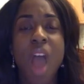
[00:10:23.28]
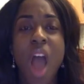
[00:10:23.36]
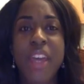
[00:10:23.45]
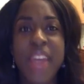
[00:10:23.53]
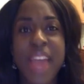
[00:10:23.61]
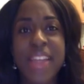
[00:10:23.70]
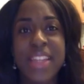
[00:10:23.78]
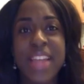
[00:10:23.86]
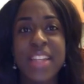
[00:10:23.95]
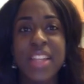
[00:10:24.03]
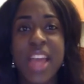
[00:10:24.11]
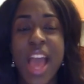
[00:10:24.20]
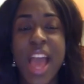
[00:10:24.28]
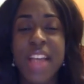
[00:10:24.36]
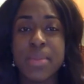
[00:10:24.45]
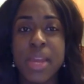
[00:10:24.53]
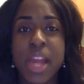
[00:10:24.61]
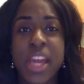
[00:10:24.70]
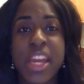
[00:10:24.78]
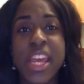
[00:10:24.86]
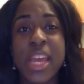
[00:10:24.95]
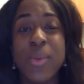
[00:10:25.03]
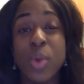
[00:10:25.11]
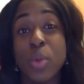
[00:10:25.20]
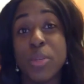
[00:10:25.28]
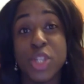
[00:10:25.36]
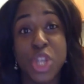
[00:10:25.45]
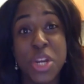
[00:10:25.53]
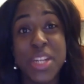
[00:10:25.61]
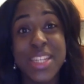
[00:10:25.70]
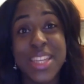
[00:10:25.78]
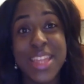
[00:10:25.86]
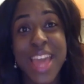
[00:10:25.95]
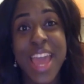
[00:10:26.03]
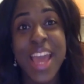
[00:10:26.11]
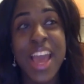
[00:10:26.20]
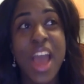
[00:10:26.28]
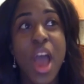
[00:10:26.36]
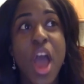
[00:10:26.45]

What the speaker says: I get that it has to be like an equal opportunity thing.